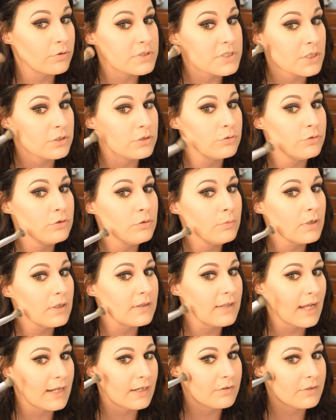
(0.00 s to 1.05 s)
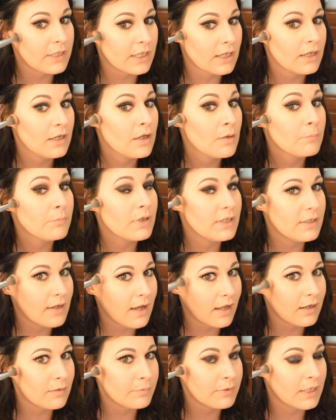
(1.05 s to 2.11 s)
So you do want to line them here, but
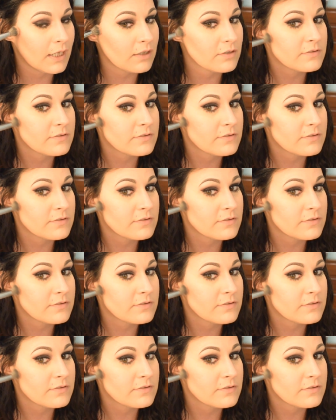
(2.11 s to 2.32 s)
not up here.